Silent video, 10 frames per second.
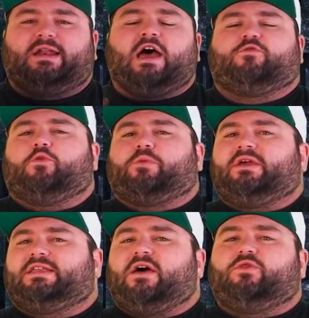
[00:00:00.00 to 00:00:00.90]
Now, if you
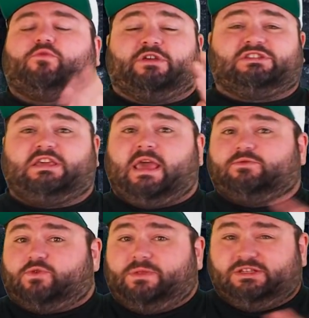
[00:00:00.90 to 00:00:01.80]
break down the recent
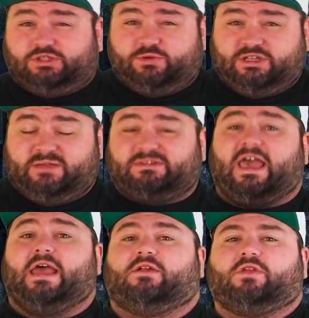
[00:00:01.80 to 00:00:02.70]
games from these two teams
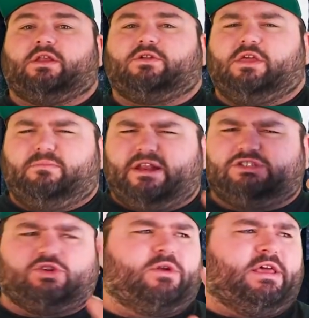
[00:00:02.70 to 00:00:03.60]
analytically,
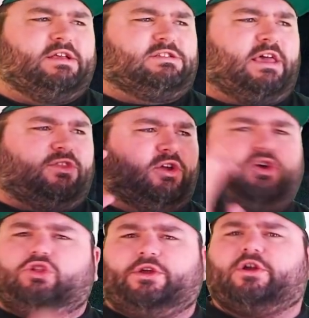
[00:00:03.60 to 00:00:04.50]
Minnesota is like the
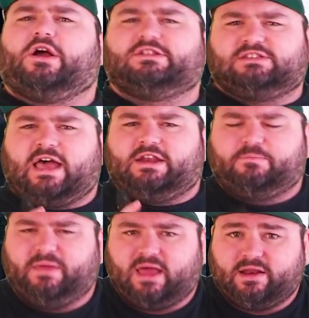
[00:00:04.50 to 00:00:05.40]
clear-cut side to
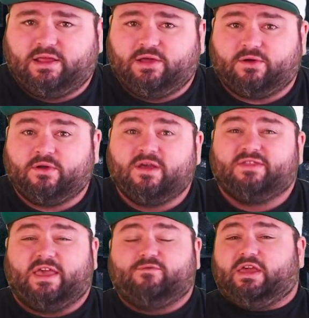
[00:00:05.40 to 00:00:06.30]
be on here.
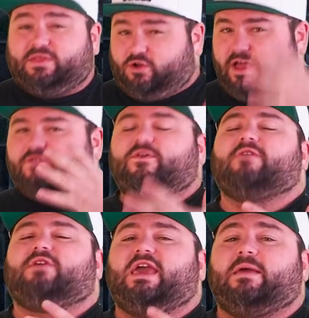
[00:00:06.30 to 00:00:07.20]
They have, in their last
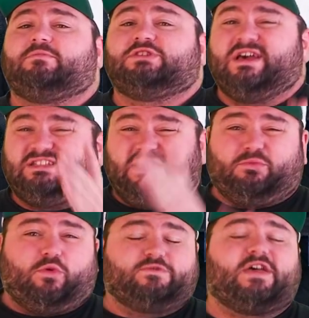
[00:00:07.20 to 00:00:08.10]
5 games,
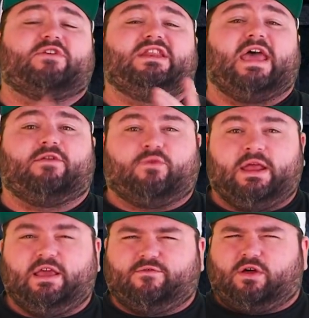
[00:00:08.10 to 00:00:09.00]
Timberwolves have a net
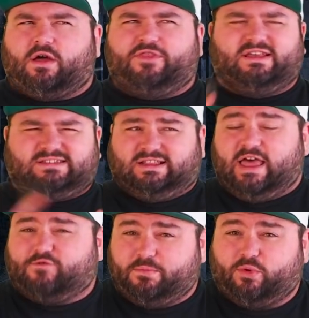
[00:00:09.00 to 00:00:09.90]
rating of, I think it's
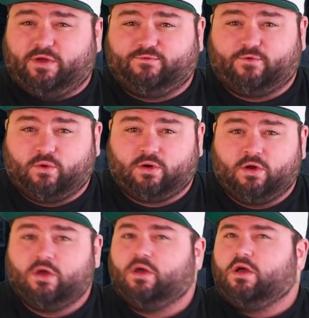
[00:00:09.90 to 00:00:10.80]
11.4,
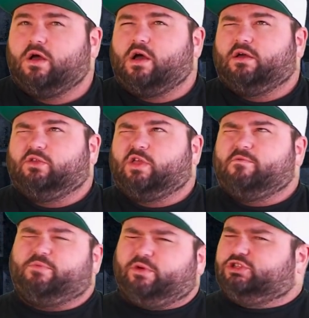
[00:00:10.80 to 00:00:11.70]

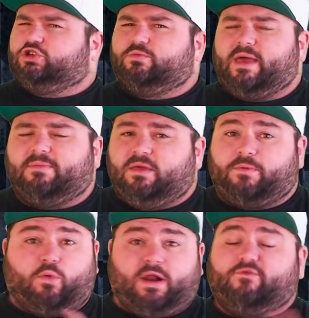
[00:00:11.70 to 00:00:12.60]
11.2 maybe,
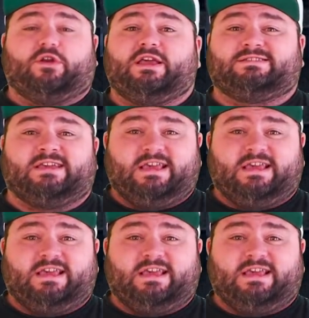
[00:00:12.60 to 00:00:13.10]
but whatever it is,